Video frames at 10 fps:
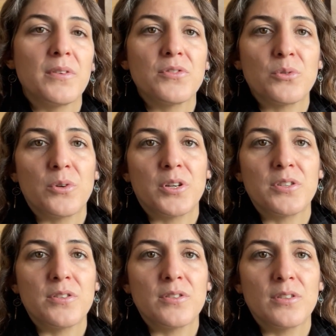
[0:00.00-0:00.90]

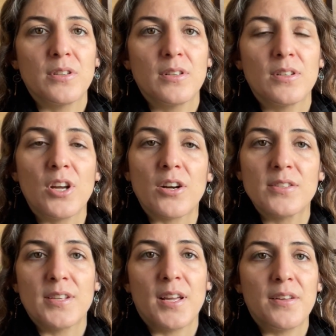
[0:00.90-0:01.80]
stores, yard
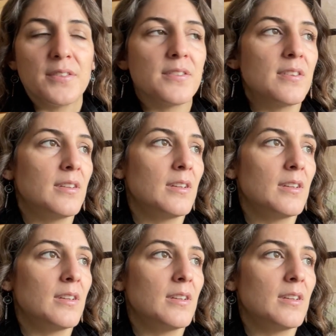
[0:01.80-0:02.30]
sales,